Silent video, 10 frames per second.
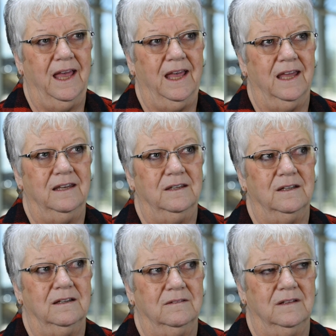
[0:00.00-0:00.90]

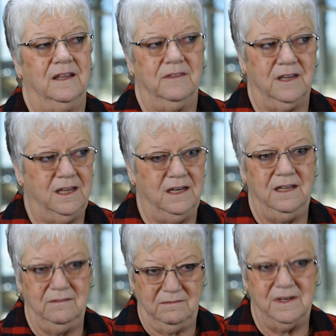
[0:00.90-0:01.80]
and let the
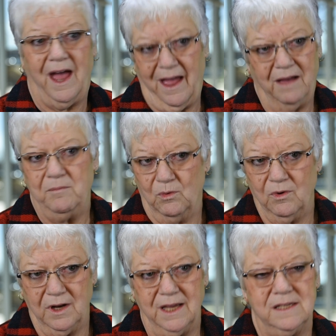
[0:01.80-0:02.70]
kidney die,
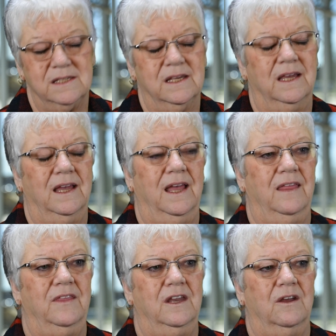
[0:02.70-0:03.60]
more or less.
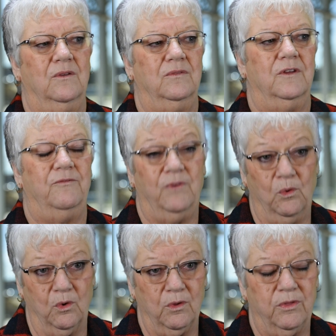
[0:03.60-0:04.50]
And then on the
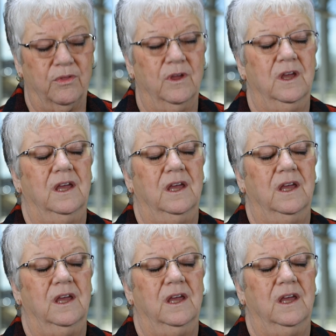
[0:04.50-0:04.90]
4th,